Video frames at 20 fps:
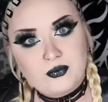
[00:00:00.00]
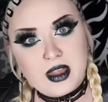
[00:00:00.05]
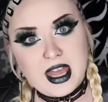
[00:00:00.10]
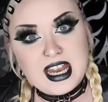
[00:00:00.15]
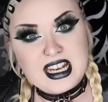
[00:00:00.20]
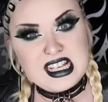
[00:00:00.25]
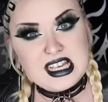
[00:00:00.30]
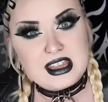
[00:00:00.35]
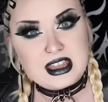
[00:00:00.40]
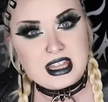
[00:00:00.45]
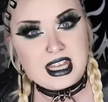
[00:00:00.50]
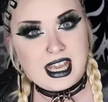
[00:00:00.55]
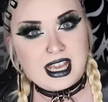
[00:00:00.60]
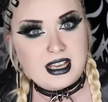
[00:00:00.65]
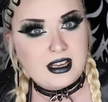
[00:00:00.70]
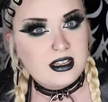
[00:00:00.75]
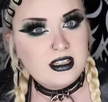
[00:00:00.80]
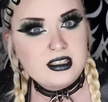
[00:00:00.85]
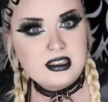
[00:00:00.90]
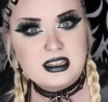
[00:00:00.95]

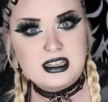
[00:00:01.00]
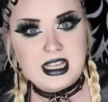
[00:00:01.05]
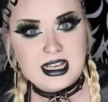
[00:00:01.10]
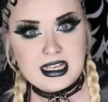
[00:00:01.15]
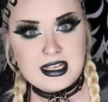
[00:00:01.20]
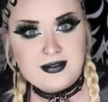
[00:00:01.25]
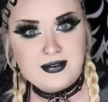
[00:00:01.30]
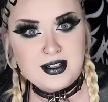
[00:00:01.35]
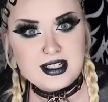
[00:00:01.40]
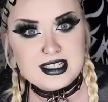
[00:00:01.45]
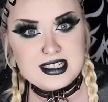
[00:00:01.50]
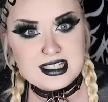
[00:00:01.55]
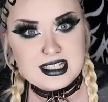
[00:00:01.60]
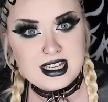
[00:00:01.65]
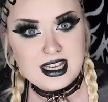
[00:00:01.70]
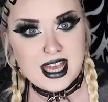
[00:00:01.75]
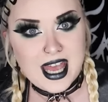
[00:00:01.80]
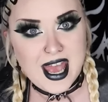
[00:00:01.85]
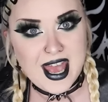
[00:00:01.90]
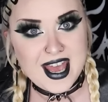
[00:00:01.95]
anything, leave it
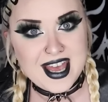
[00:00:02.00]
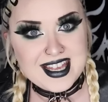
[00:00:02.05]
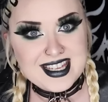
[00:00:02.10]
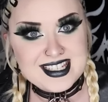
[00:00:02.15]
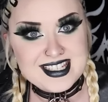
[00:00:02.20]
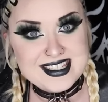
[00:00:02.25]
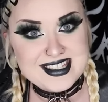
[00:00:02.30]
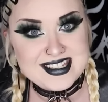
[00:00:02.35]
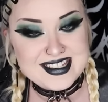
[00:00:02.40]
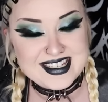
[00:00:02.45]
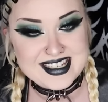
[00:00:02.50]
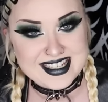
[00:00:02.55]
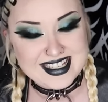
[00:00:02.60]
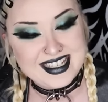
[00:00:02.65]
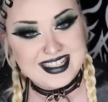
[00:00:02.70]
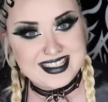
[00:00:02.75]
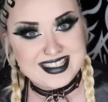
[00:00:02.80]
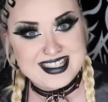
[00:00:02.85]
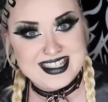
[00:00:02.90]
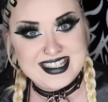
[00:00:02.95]
as
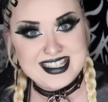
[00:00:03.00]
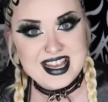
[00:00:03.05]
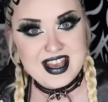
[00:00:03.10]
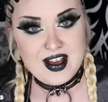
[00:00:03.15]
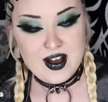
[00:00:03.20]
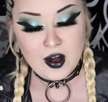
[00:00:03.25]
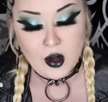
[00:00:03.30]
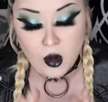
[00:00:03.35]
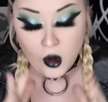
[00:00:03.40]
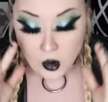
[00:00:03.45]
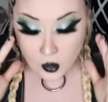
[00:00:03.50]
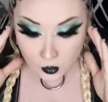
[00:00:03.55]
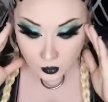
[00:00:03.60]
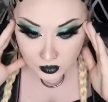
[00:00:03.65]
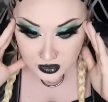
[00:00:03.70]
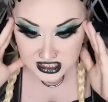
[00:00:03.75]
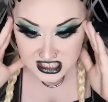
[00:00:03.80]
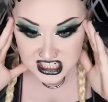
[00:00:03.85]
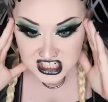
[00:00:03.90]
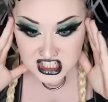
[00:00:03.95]
is.
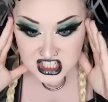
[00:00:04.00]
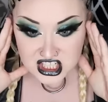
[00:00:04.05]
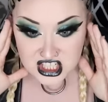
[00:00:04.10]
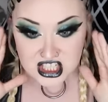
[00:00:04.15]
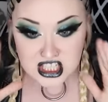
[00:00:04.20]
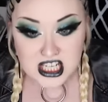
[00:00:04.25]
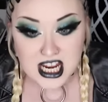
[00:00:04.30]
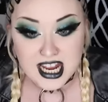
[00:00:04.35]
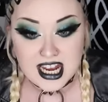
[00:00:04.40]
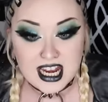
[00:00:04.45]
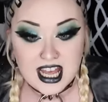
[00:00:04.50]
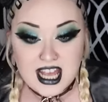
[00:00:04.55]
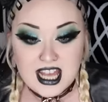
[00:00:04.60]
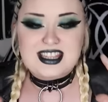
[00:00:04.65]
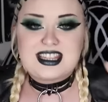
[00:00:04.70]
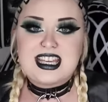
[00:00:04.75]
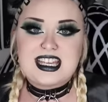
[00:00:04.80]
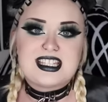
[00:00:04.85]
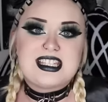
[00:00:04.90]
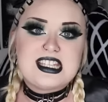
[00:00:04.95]
Holy shit.
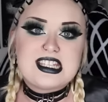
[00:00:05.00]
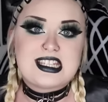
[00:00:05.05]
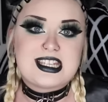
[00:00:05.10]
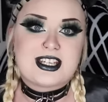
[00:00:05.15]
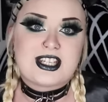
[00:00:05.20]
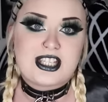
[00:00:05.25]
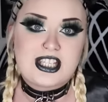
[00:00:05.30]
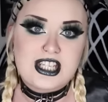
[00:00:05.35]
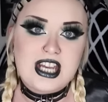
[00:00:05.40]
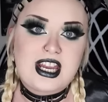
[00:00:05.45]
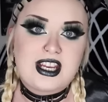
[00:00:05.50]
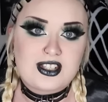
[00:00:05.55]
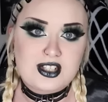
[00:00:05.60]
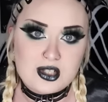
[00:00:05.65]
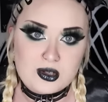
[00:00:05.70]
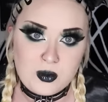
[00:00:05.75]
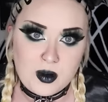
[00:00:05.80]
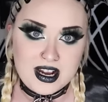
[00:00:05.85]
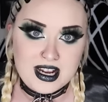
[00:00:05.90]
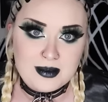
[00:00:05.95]
This is a shit
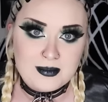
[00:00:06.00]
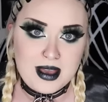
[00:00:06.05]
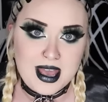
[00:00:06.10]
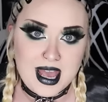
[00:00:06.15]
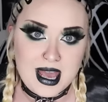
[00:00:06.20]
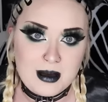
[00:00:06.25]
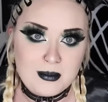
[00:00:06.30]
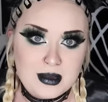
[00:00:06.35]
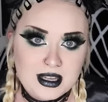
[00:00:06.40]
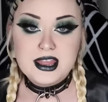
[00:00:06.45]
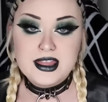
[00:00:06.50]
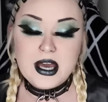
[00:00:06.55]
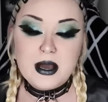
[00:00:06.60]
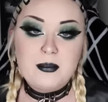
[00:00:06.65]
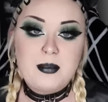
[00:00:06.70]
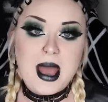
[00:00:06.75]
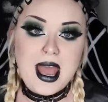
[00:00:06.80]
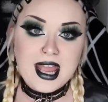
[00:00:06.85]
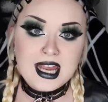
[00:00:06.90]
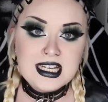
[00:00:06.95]
tree, ma'am. The
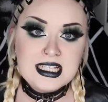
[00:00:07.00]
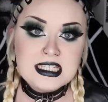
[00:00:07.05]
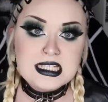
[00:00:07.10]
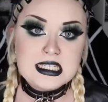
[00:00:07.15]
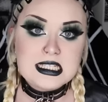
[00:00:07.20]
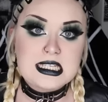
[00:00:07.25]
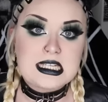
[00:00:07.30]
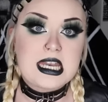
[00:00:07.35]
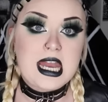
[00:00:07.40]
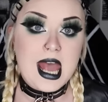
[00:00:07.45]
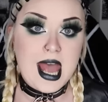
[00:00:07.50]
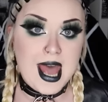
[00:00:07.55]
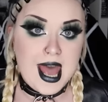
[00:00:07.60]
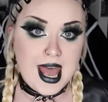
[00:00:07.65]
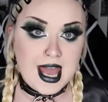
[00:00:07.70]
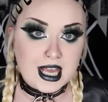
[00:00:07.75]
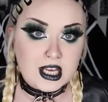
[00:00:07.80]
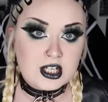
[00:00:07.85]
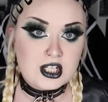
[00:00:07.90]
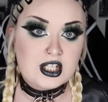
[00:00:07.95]
paint is an
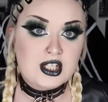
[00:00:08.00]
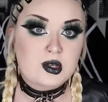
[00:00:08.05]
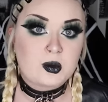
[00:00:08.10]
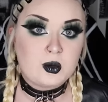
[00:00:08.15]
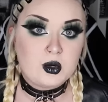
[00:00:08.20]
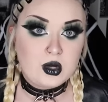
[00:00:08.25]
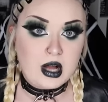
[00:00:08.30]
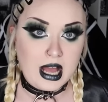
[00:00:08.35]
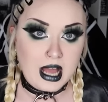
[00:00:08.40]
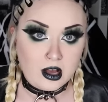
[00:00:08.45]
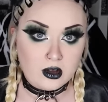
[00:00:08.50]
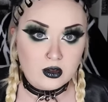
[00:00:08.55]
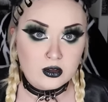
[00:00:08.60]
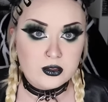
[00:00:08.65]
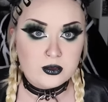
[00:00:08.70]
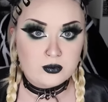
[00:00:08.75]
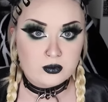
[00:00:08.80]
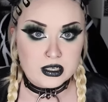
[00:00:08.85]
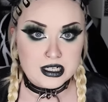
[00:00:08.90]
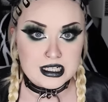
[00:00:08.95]
actual
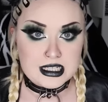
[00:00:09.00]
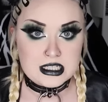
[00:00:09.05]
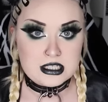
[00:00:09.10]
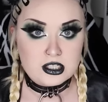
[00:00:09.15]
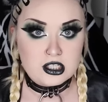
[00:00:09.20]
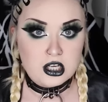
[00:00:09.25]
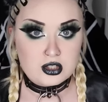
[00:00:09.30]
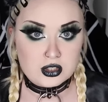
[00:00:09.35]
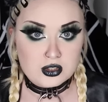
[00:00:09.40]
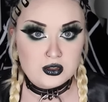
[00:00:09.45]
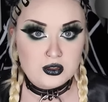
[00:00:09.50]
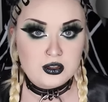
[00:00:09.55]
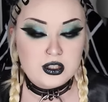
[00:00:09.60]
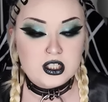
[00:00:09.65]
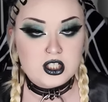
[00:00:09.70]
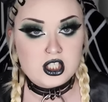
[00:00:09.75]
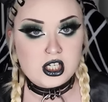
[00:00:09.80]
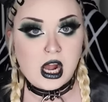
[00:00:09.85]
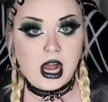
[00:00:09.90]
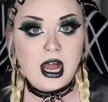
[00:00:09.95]
health risk to
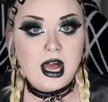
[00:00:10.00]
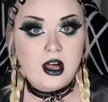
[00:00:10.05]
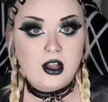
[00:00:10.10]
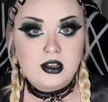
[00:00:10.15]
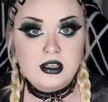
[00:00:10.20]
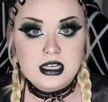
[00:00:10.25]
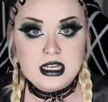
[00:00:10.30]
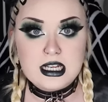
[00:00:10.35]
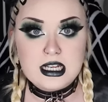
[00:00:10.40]
the child.